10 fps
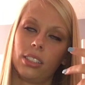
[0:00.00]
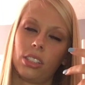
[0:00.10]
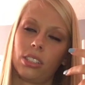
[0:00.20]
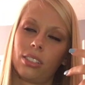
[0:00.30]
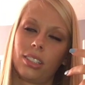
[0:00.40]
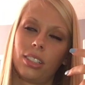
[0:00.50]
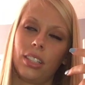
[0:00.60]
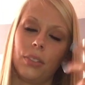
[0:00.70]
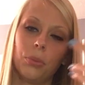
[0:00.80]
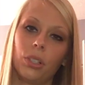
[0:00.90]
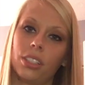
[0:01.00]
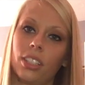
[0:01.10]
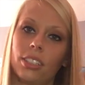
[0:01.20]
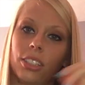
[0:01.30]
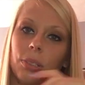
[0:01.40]
it's just even more
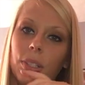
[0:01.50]
disgusting. So